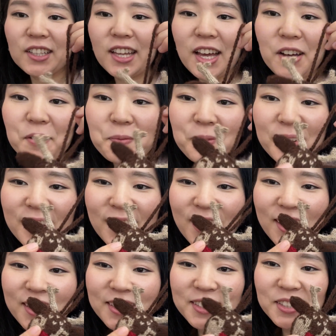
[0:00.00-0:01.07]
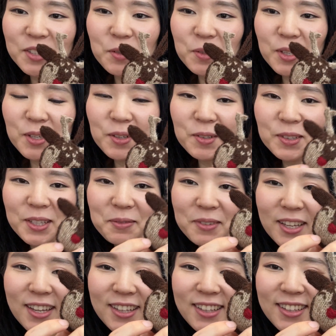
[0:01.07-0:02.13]
now, but it's so cute. I'm
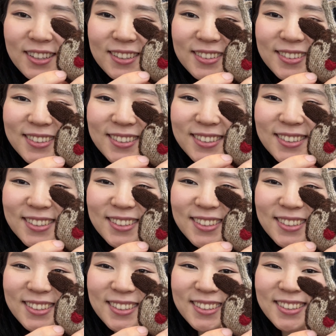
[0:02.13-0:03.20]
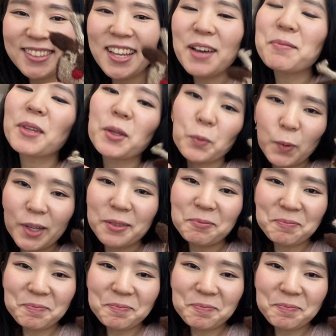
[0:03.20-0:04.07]
done. I'm done one.